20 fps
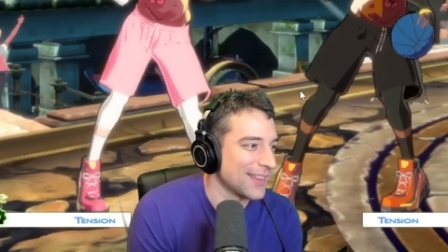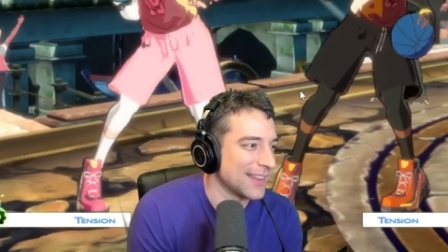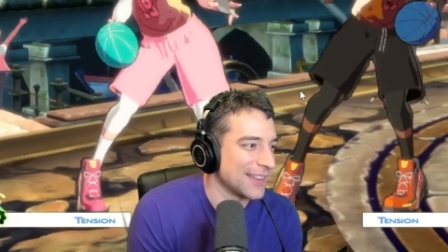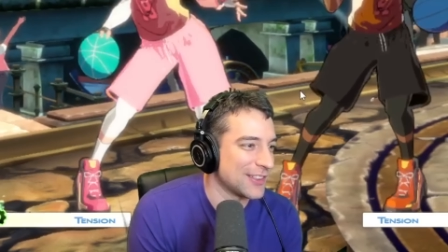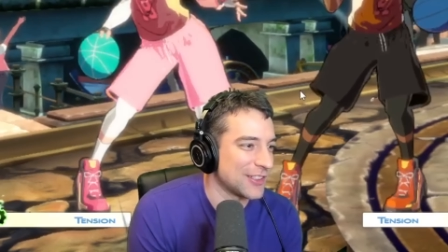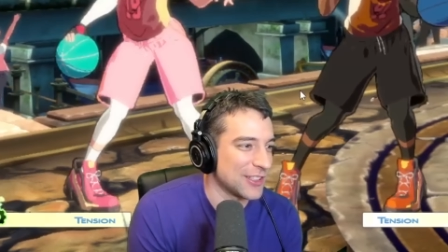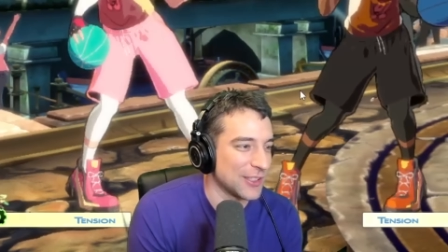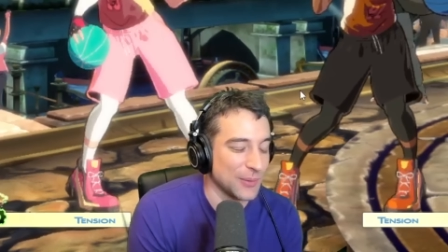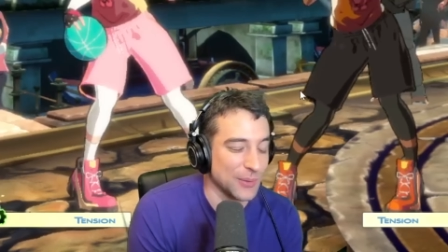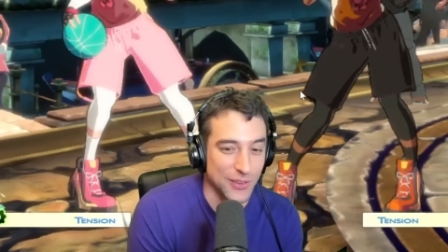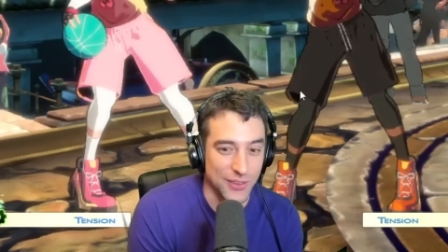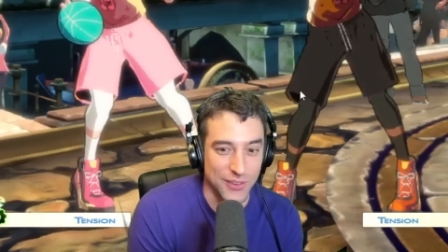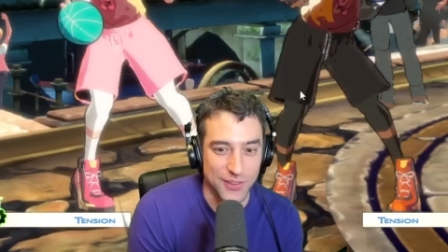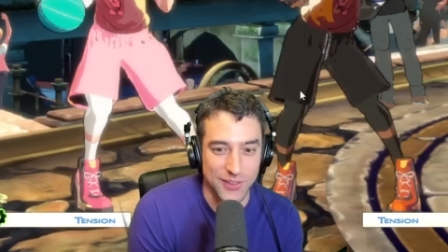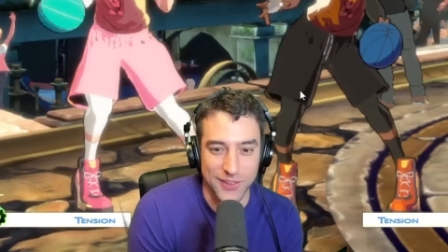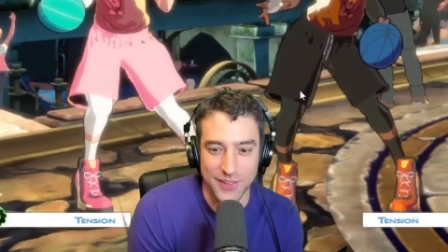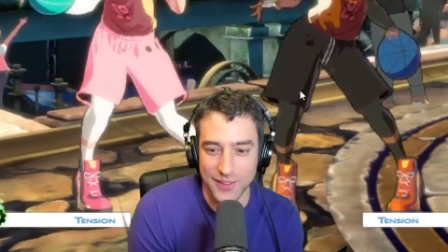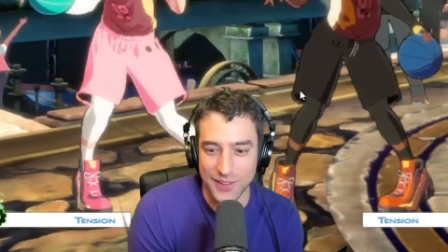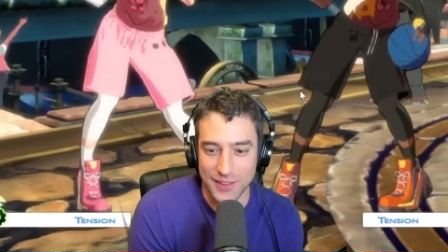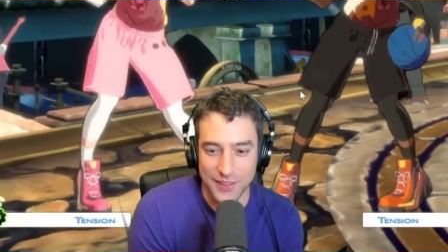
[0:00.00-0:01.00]
the shit
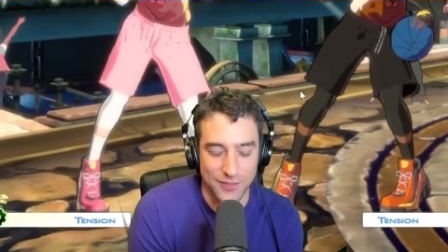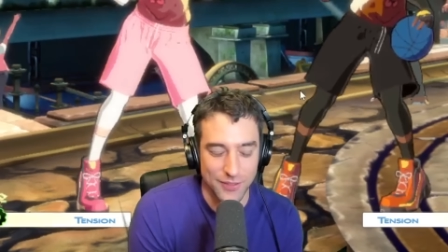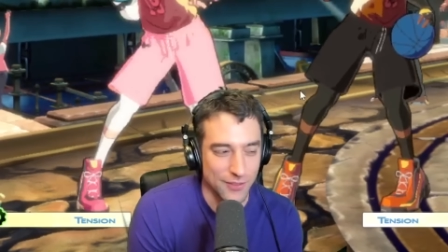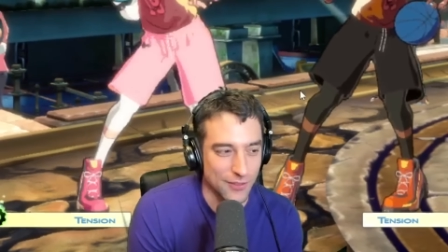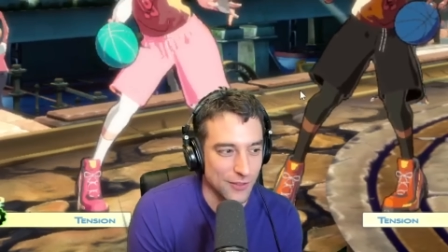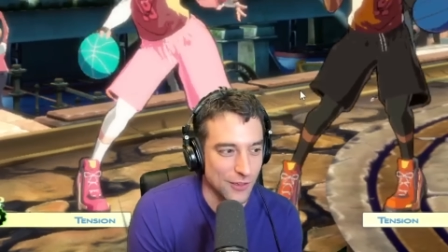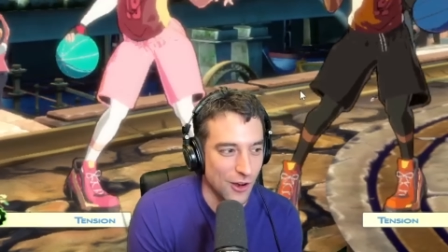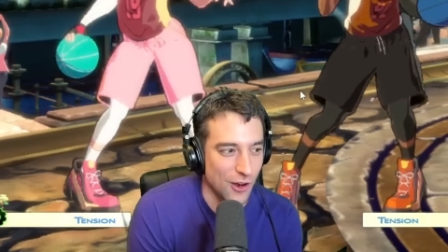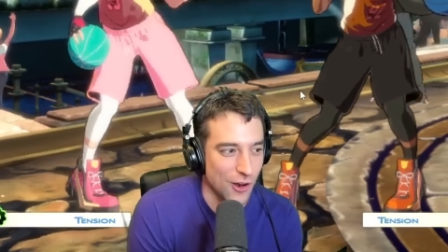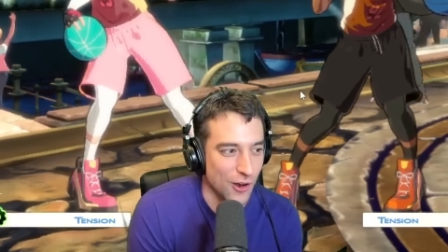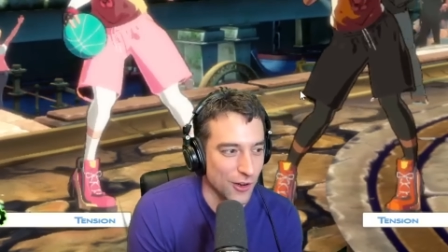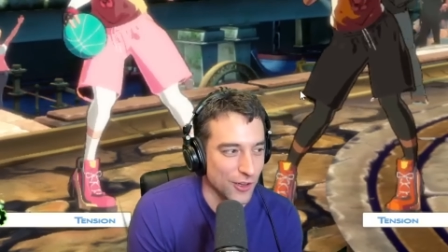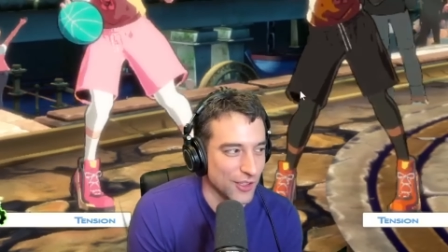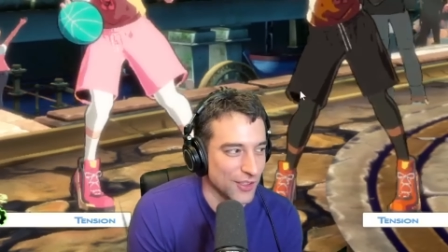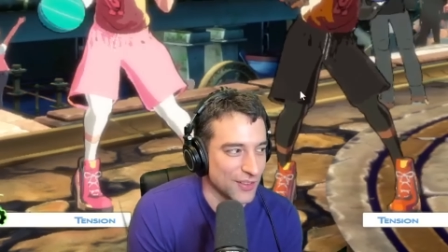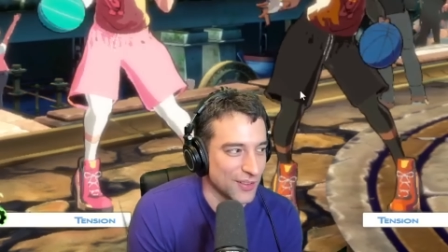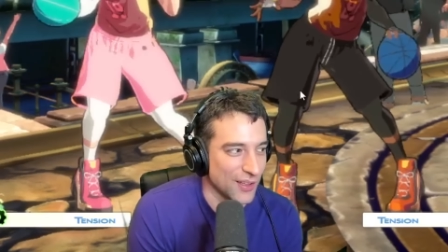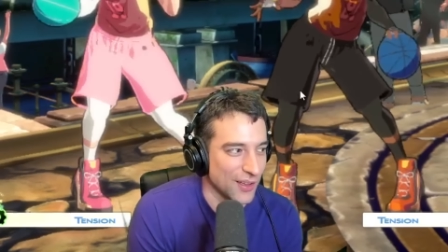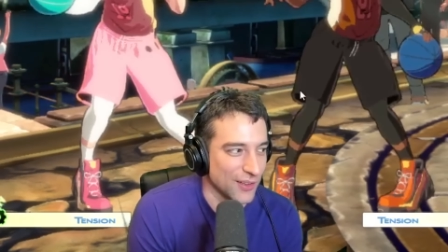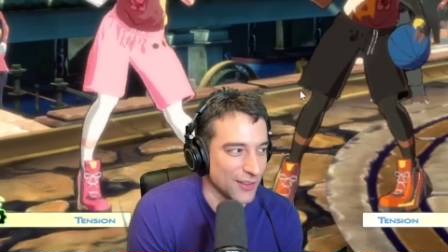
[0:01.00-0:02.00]
was hard
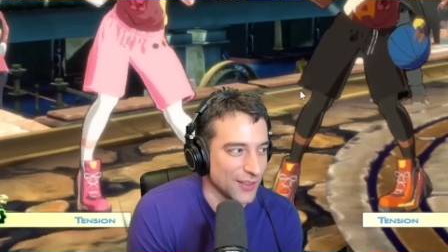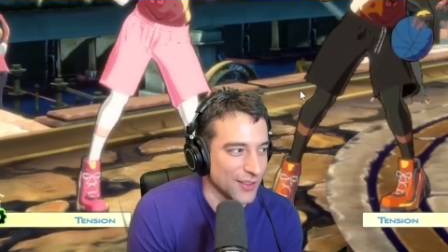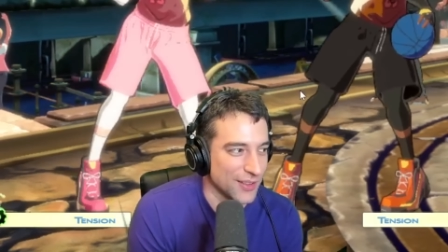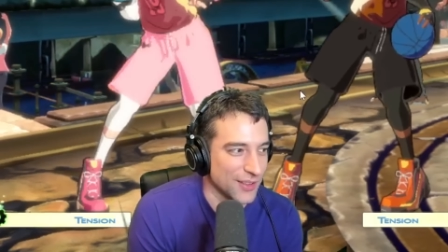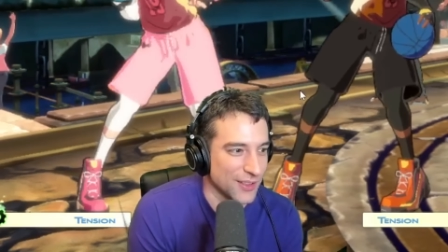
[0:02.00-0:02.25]
as hell to